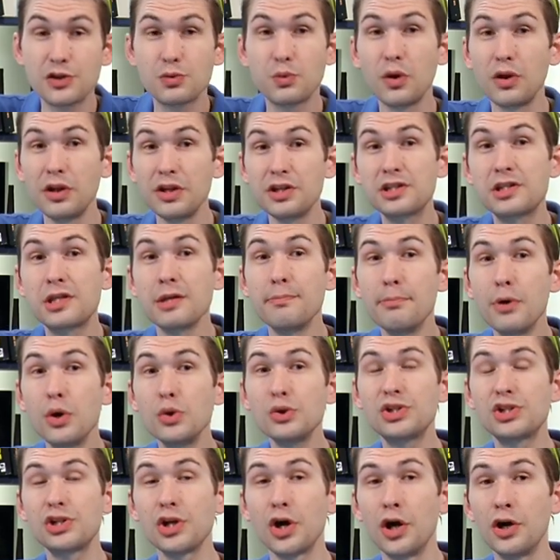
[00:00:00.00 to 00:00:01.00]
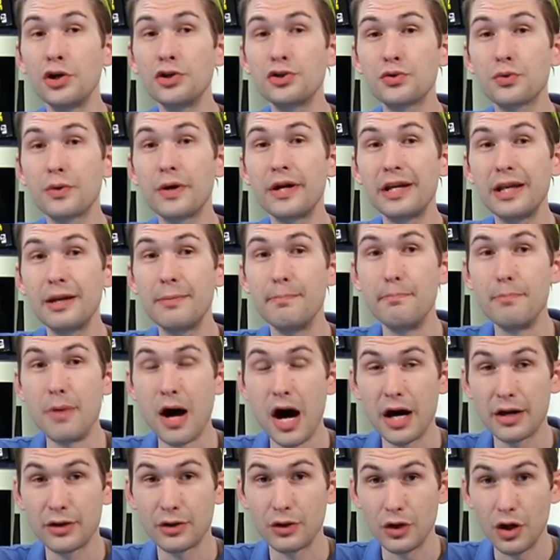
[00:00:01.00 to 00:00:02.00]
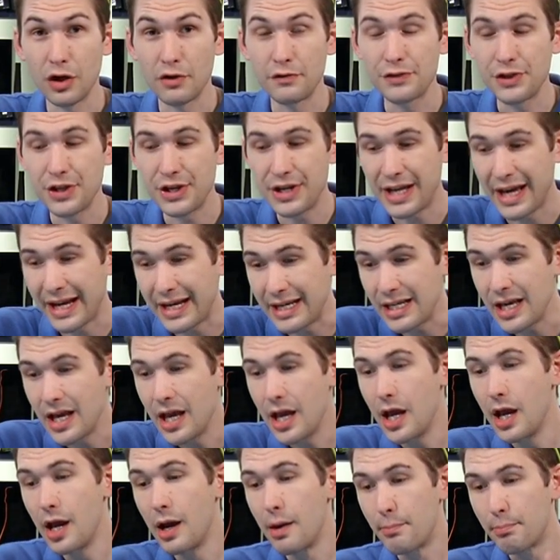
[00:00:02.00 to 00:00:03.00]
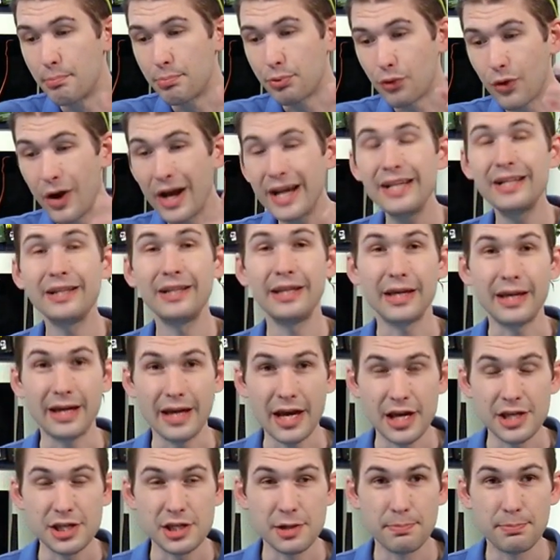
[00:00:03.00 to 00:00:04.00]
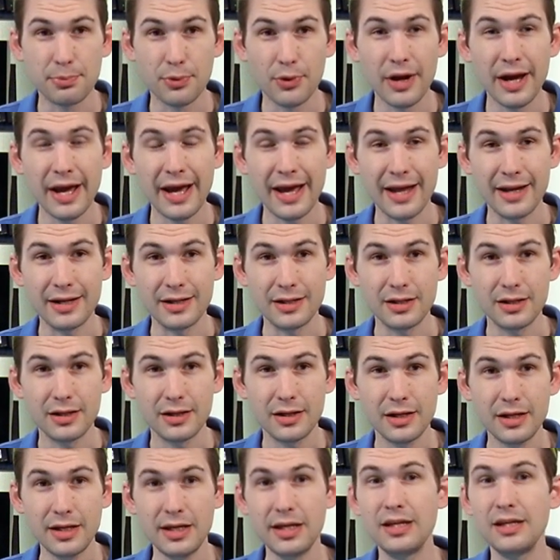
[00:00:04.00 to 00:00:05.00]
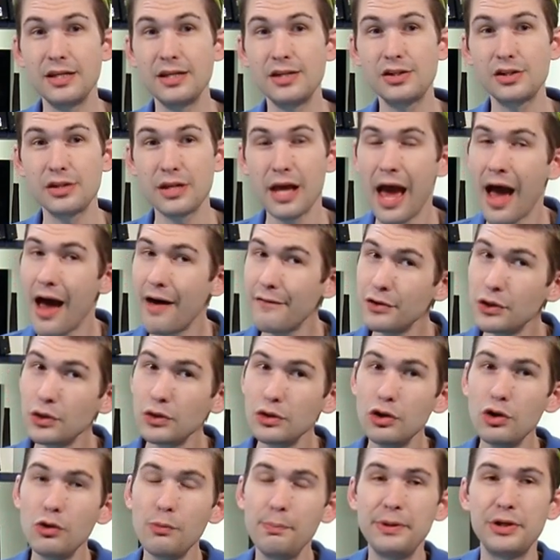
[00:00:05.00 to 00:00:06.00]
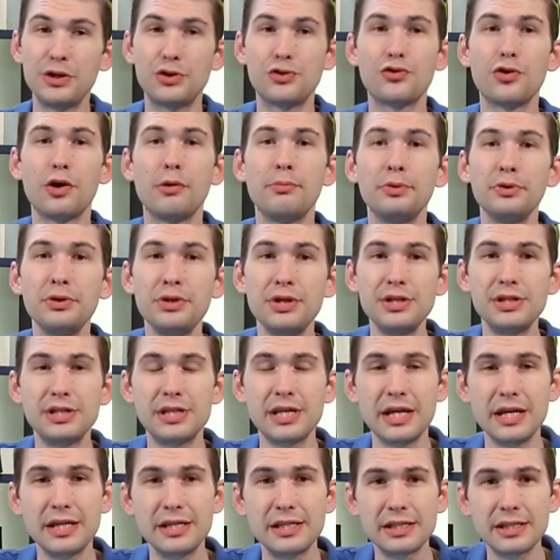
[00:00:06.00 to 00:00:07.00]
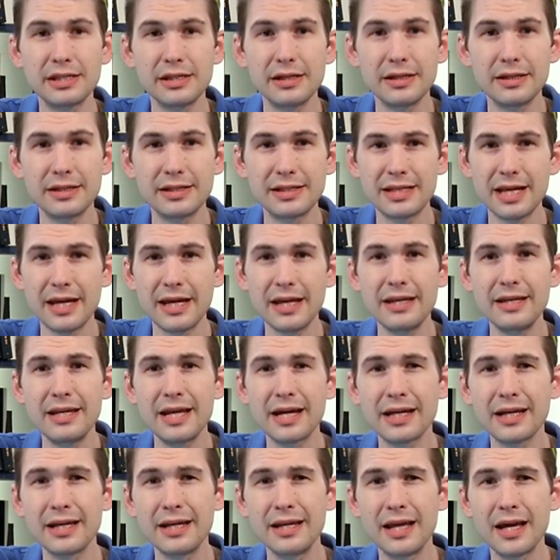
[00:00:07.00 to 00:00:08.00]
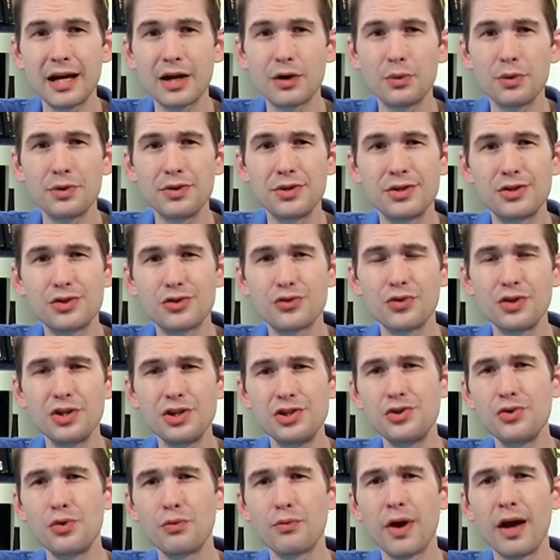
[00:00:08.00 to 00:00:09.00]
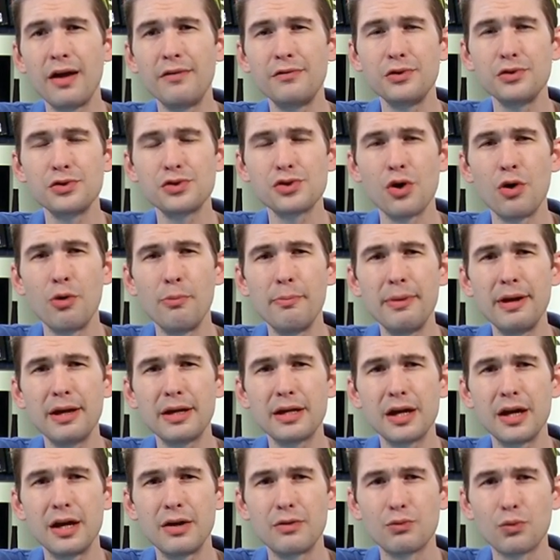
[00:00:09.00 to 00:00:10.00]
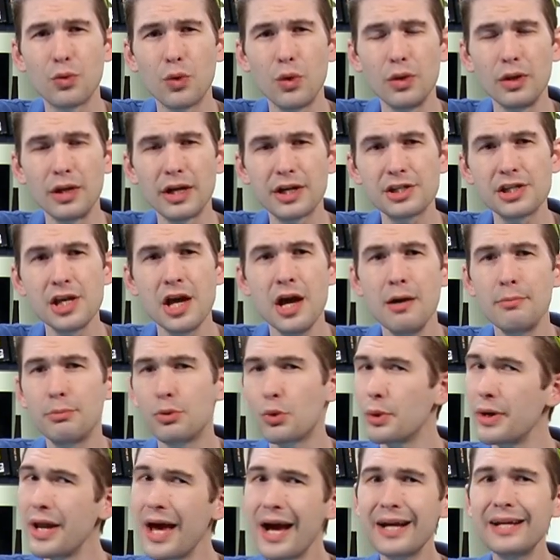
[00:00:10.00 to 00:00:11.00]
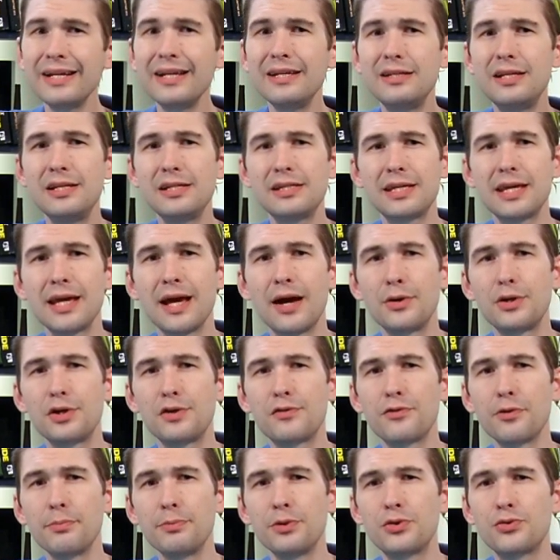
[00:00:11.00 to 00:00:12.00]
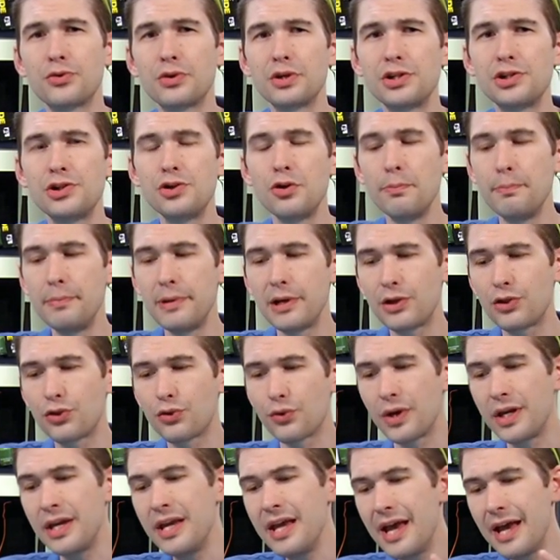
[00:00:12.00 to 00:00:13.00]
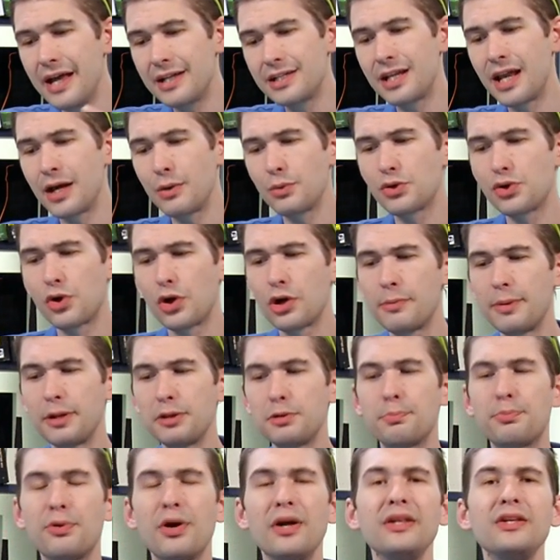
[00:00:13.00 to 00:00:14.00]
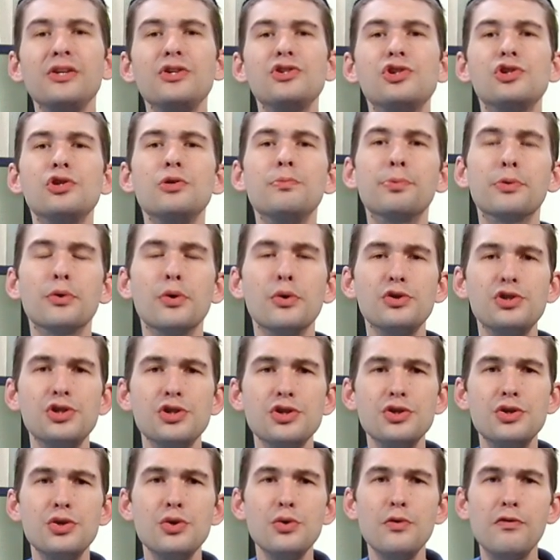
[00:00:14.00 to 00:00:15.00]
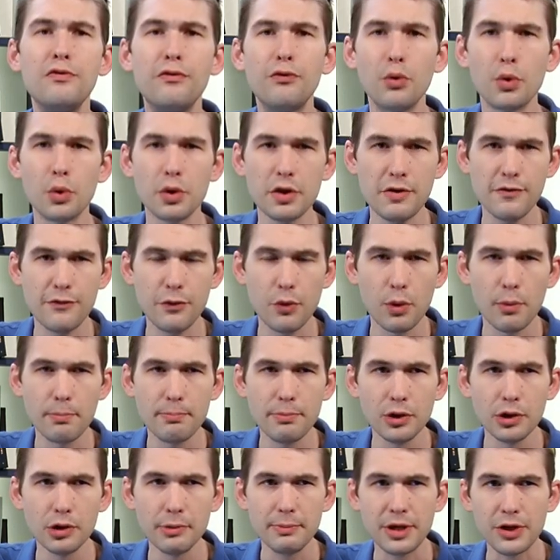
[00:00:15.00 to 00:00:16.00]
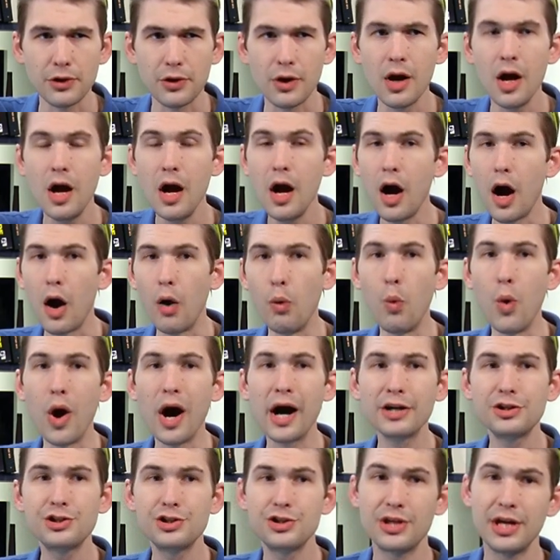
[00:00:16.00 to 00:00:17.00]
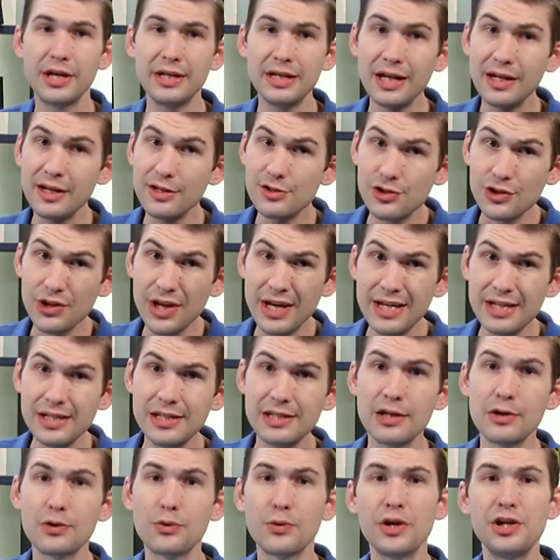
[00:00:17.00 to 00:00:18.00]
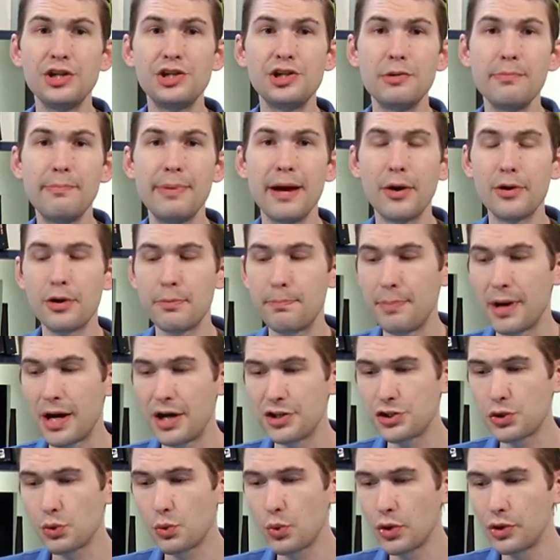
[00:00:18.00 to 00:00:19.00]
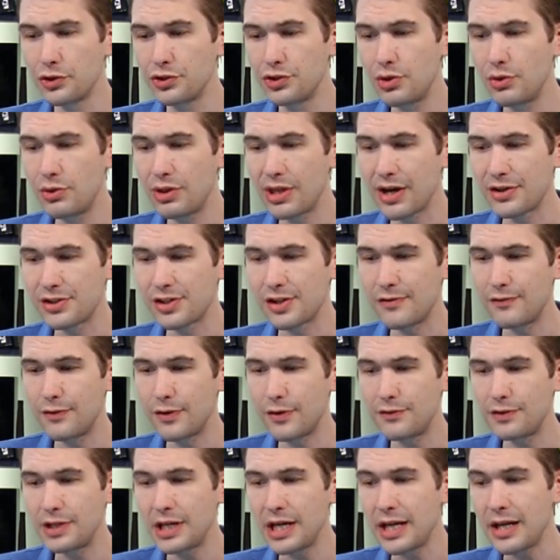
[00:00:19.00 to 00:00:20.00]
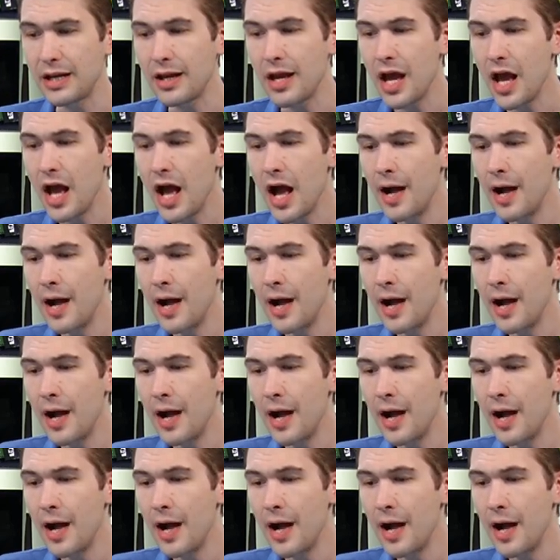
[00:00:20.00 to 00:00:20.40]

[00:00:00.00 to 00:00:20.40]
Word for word: as well as the most underrated model of the night. Breitling as a brand is having a little bit of trouble these days staying neck and neck with its traditional rivals Omega and Rolex, but we're not going to discount it from the traditional big three. Tonight we're talking about the Breitling Super Ocean 244 millimeter, a watch that in its latest iteration bowed at Baselworld 2015,